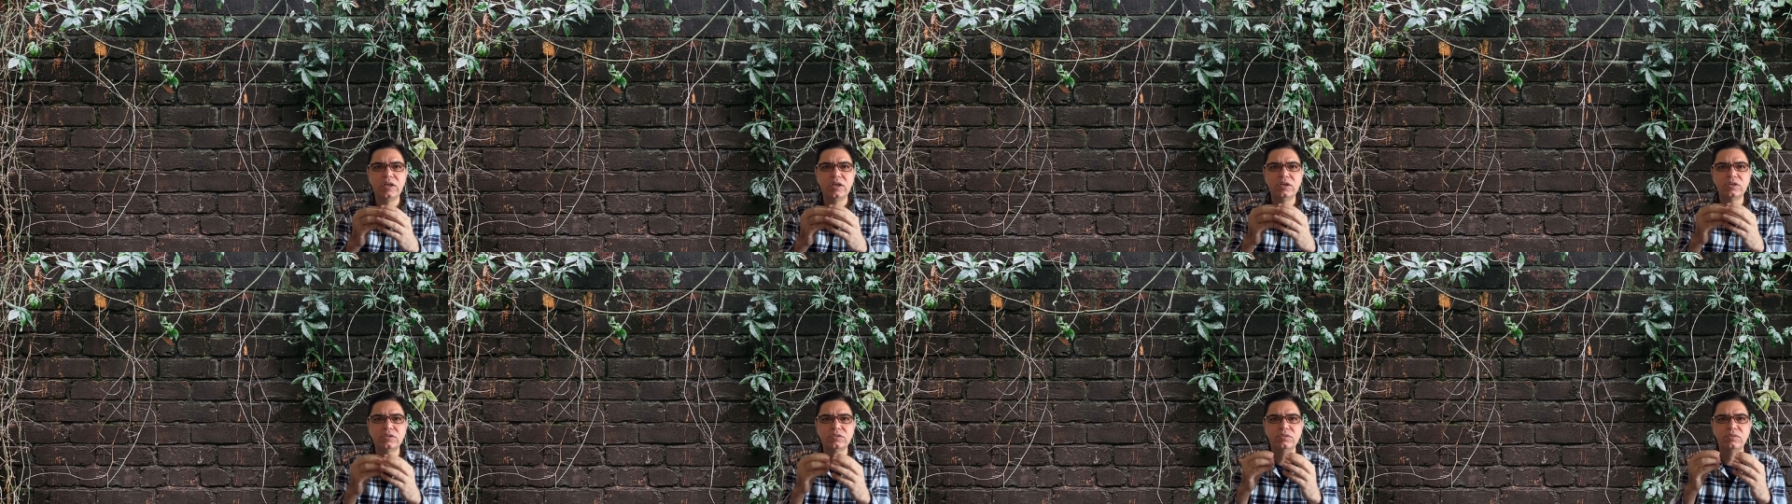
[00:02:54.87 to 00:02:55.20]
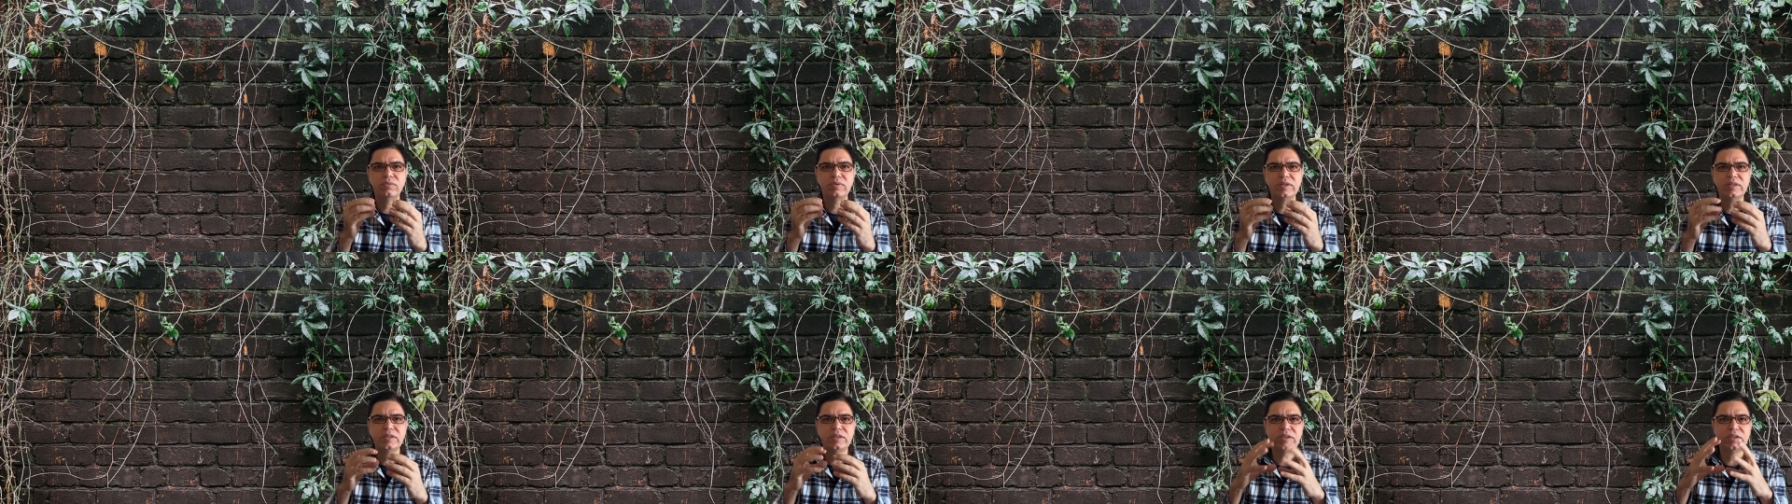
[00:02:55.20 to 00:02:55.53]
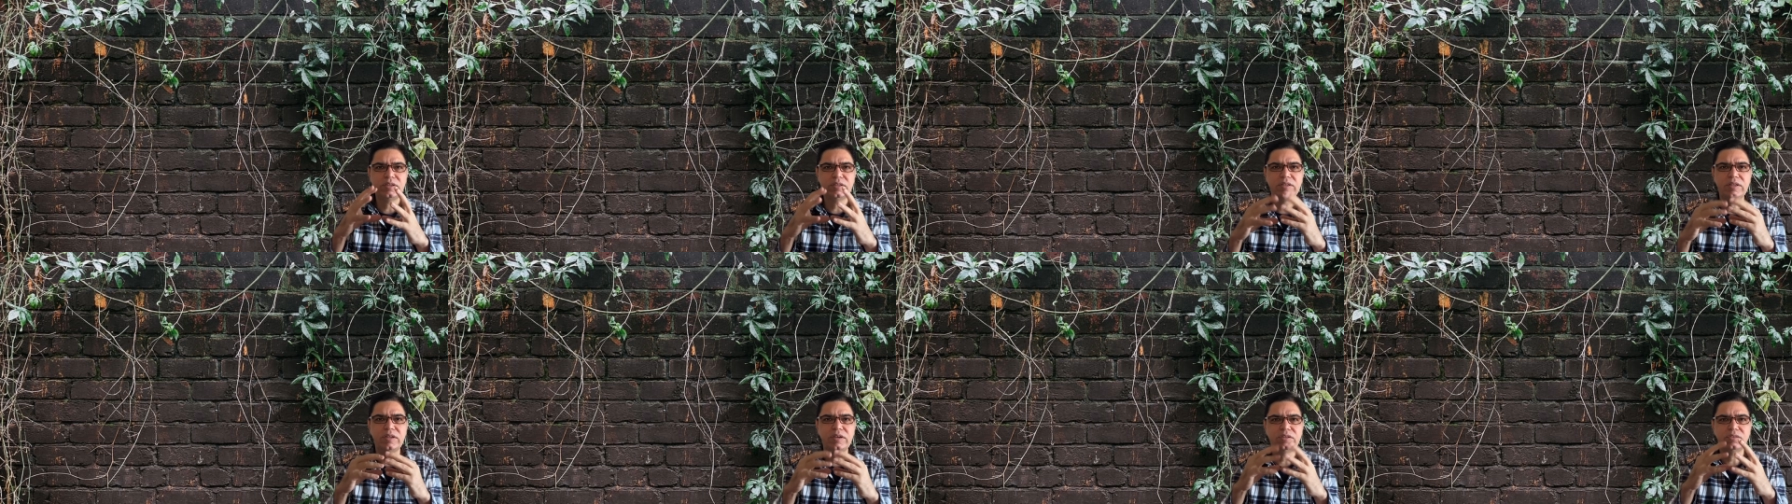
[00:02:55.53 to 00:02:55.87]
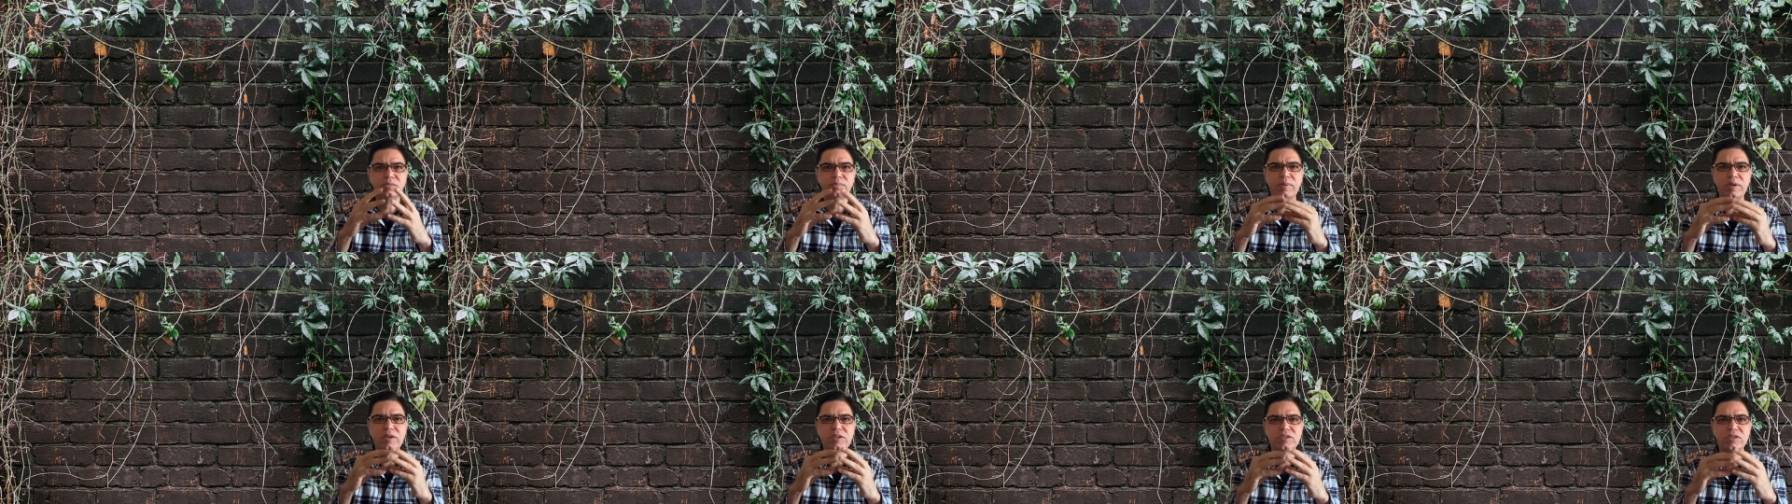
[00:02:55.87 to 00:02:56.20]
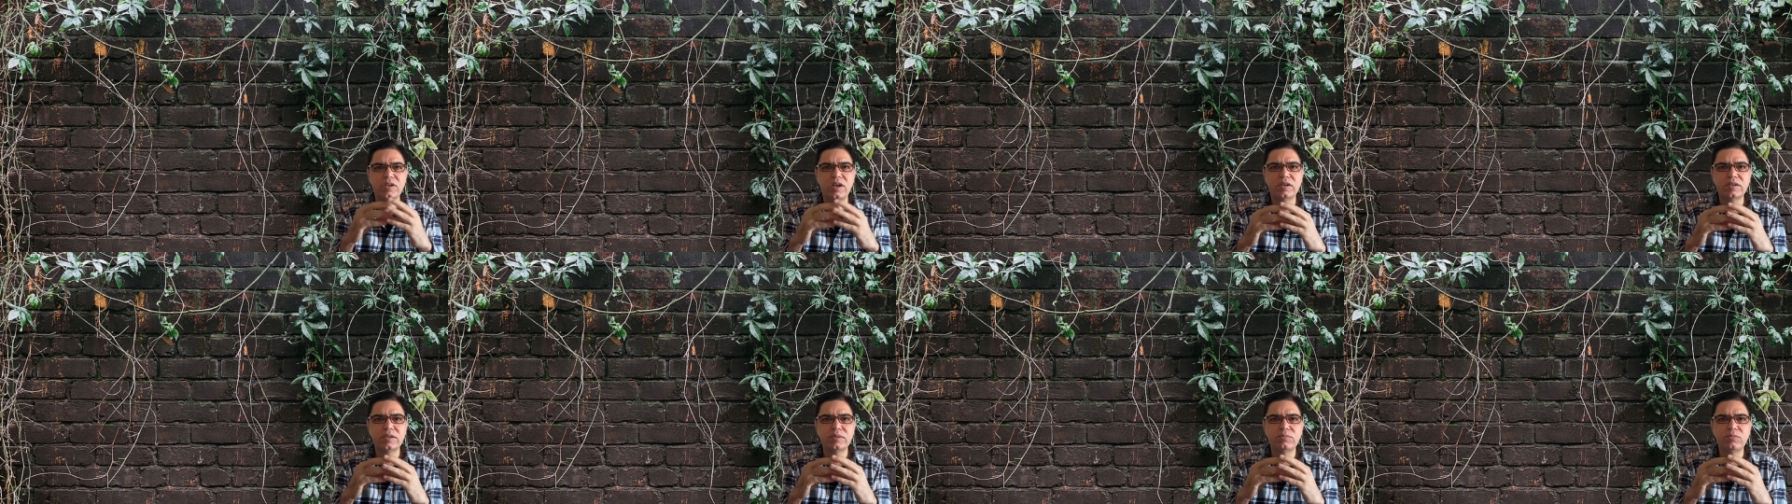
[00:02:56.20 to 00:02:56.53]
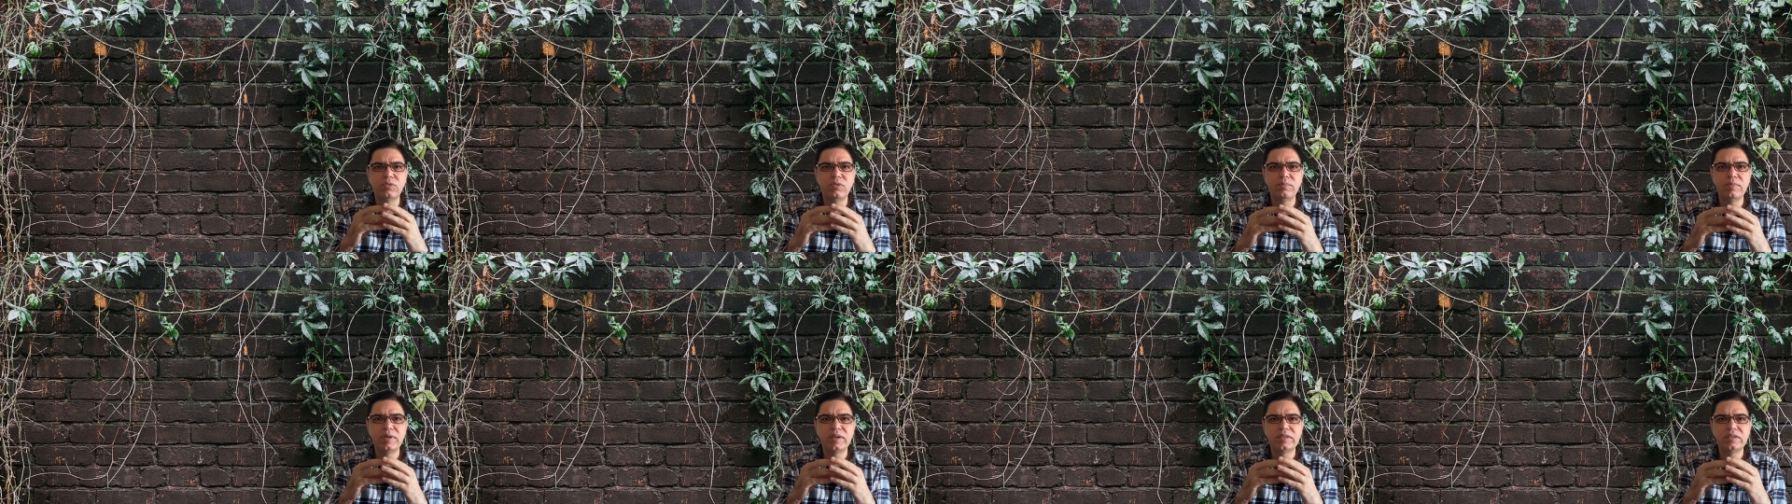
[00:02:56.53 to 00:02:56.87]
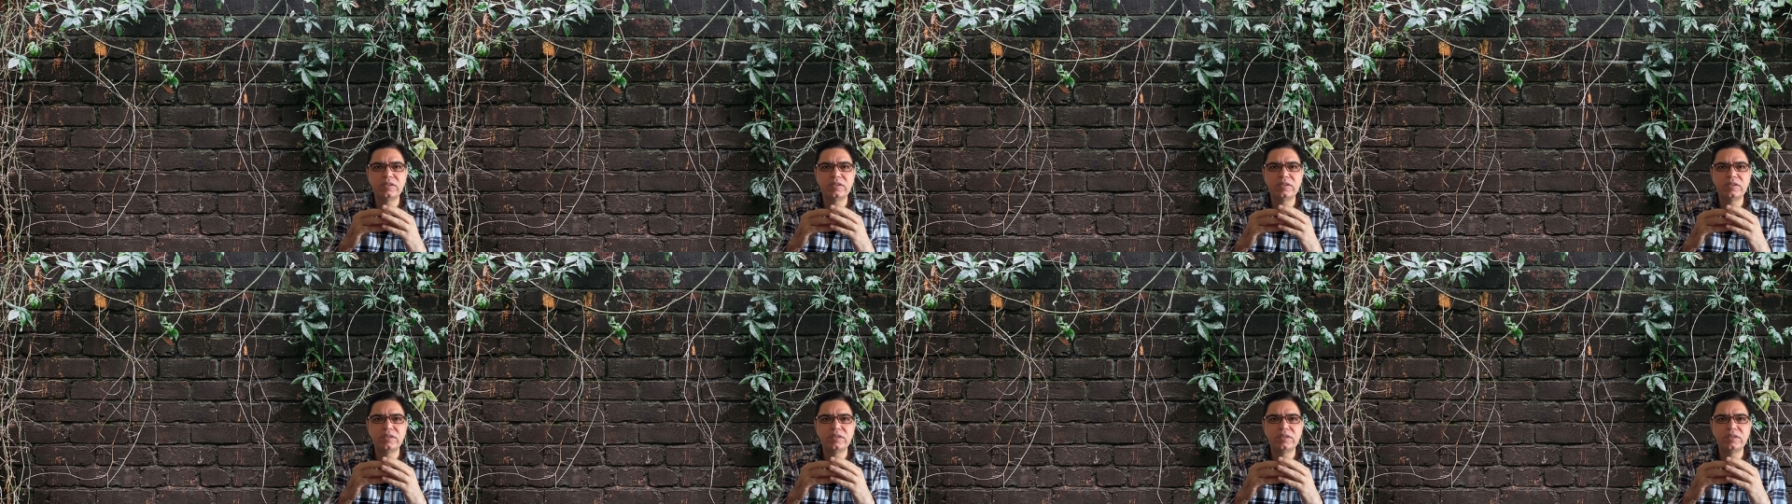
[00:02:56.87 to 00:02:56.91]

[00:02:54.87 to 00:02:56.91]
So when there is peristaltic movement,